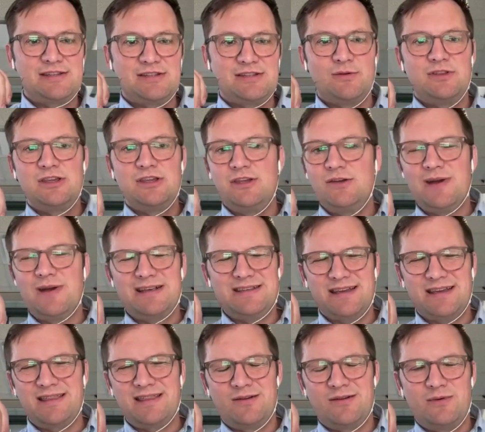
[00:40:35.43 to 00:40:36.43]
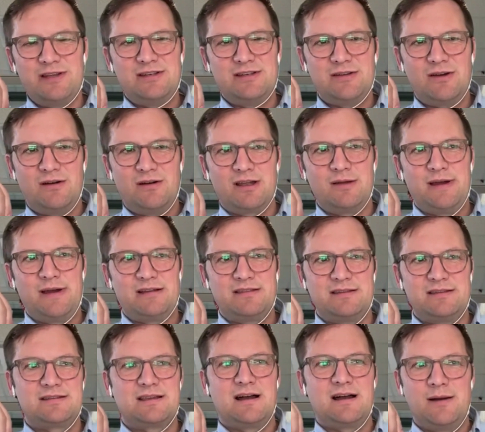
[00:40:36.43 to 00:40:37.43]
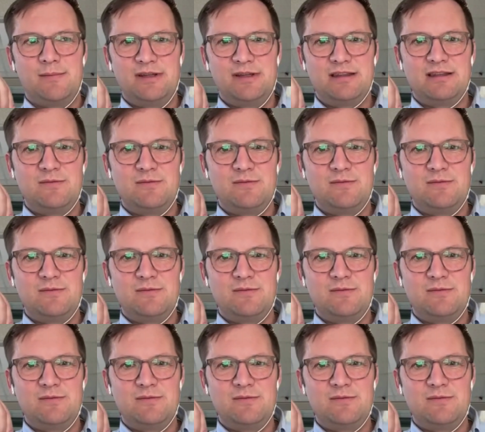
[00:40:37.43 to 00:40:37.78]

So in the US, I think we talk about this commonly.